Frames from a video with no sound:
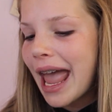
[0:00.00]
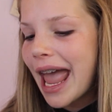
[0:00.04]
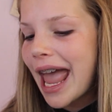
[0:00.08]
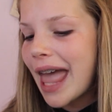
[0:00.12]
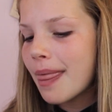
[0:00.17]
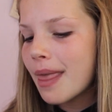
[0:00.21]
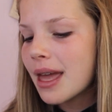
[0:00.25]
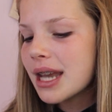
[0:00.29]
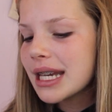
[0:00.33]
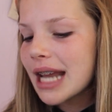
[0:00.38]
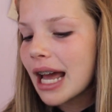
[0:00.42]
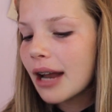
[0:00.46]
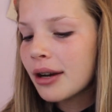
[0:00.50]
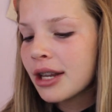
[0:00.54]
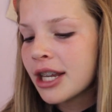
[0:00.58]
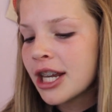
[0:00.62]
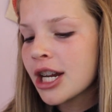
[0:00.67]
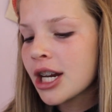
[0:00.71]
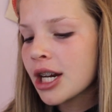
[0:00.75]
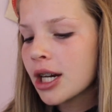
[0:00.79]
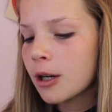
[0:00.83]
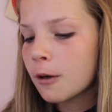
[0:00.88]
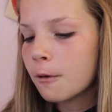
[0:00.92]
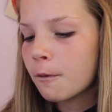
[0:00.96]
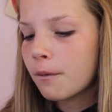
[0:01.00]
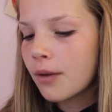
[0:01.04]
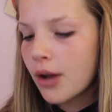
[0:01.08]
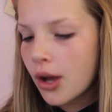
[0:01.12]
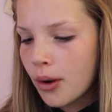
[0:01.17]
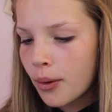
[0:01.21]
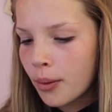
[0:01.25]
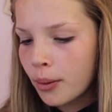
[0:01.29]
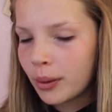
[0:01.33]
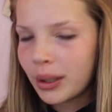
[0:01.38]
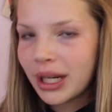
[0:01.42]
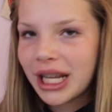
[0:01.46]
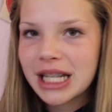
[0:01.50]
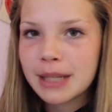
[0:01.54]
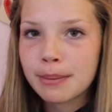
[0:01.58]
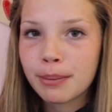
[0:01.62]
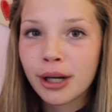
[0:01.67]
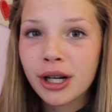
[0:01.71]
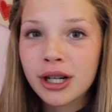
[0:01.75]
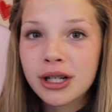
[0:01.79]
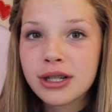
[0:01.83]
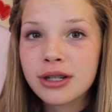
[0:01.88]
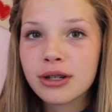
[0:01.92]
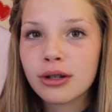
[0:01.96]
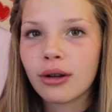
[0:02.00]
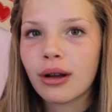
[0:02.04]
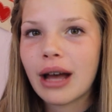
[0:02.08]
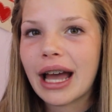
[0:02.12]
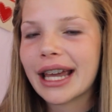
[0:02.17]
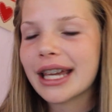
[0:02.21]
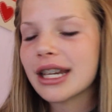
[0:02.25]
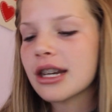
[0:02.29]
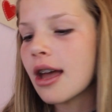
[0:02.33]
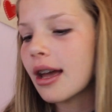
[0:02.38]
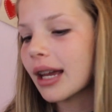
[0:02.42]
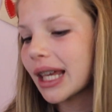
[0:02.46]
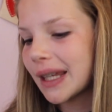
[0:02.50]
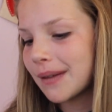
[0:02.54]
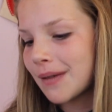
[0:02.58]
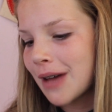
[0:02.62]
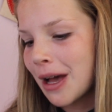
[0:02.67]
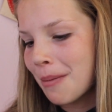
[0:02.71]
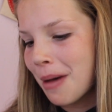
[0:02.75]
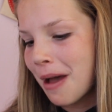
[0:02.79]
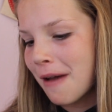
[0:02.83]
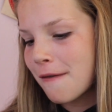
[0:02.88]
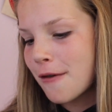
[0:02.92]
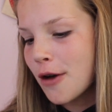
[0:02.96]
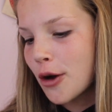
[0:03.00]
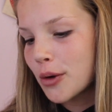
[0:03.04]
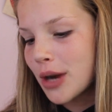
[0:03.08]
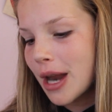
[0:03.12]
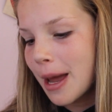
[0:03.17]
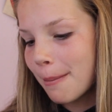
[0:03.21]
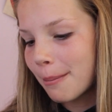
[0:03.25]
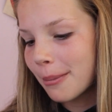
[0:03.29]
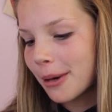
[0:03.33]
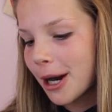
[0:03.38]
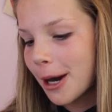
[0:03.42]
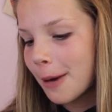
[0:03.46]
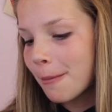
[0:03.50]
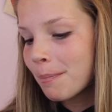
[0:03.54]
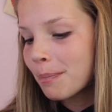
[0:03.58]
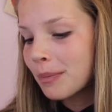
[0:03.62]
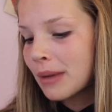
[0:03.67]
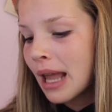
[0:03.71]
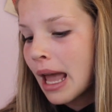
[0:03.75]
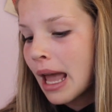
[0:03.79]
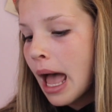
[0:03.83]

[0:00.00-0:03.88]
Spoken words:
And then down here, phone is personal. I cannot give out my phone number.